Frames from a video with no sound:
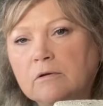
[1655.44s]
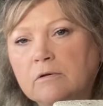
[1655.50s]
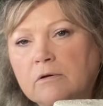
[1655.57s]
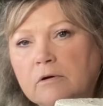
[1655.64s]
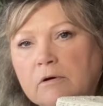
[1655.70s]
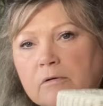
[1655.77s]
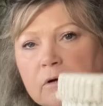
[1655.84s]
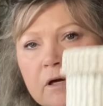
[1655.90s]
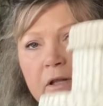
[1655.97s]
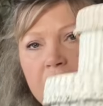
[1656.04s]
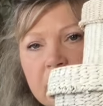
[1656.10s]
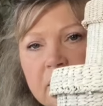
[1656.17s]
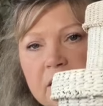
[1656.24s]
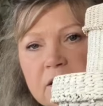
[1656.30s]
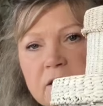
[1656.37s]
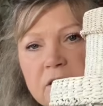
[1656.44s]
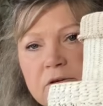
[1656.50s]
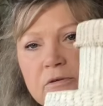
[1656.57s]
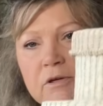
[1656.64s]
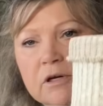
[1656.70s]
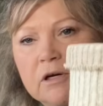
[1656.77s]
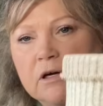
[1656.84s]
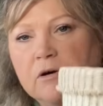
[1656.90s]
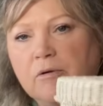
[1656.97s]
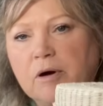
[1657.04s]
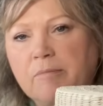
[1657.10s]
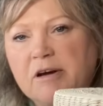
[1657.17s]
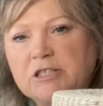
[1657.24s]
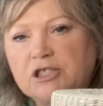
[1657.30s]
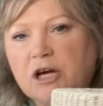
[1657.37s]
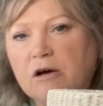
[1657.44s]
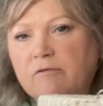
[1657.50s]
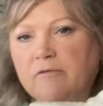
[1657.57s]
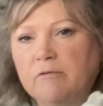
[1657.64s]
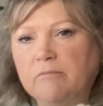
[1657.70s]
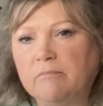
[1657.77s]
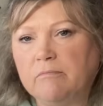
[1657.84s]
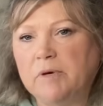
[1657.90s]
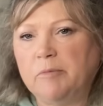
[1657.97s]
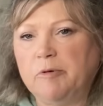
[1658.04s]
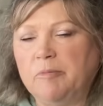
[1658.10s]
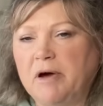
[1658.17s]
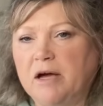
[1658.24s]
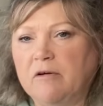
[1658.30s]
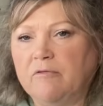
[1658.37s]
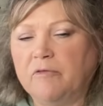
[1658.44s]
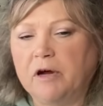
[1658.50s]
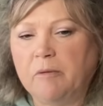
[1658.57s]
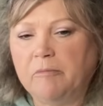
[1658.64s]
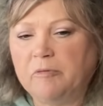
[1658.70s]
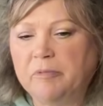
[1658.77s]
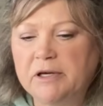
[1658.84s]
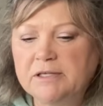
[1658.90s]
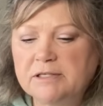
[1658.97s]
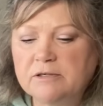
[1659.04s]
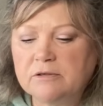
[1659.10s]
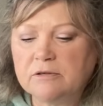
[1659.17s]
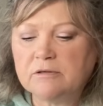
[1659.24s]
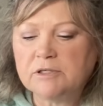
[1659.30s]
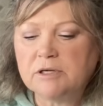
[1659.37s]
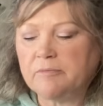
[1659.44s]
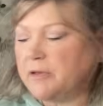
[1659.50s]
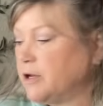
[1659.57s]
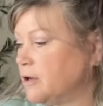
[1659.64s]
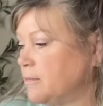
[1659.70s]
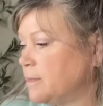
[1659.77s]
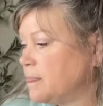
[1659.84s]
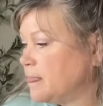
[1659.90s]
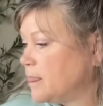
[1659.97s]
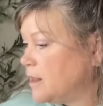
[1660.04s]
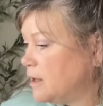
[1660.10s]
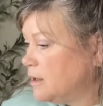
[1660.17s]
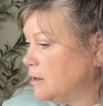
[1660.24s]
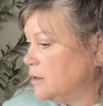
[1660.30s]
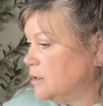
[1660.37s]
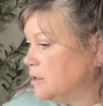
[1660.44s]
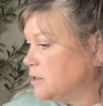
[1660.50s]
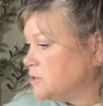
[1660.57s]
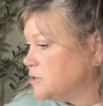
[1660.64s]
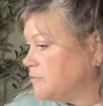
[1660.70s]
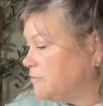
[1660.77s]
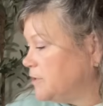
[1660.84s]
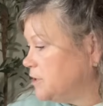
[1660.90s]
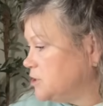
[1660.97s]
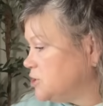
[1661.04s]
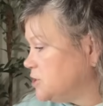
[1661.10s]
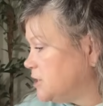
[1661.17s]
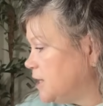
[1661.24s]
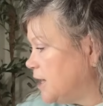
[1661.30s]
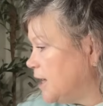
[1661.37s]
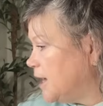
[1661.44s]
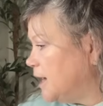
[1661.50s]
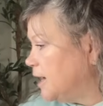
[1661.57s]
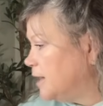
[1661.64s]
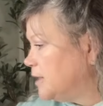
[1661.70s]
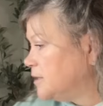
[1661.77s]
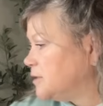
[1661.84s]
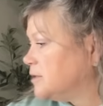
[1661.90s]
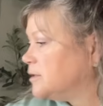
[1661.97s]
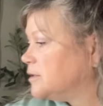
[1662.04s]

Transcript: So I thought that's cute. It can go on my shelf. Maybe buy a framed piece or something. So I finished that.